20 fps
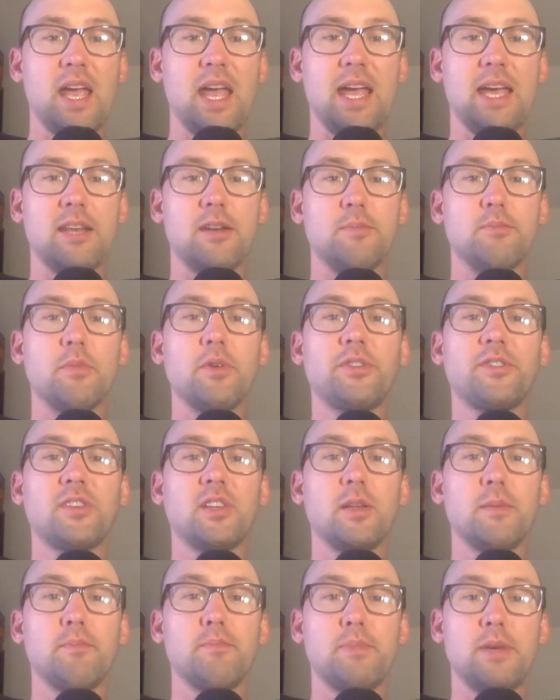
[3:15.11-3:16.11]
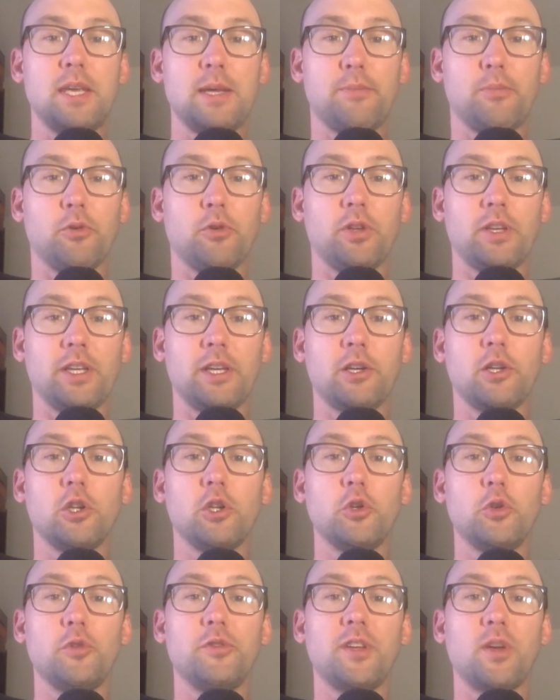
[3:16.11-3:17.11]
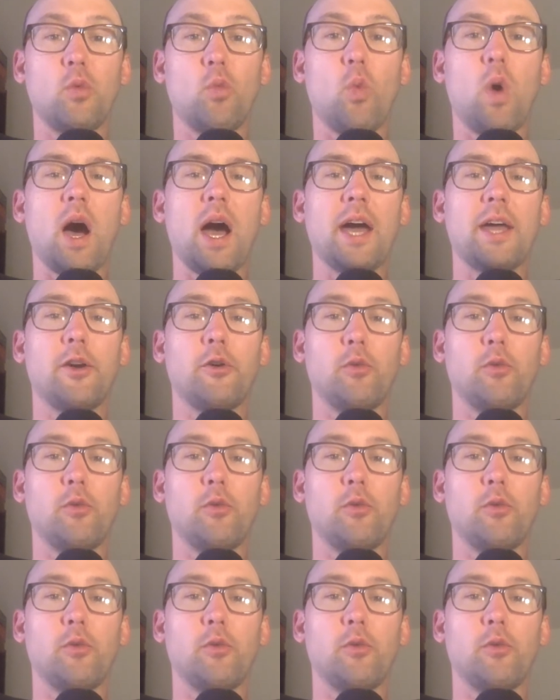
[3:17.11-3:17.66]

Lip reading: and Muslim people includes a wide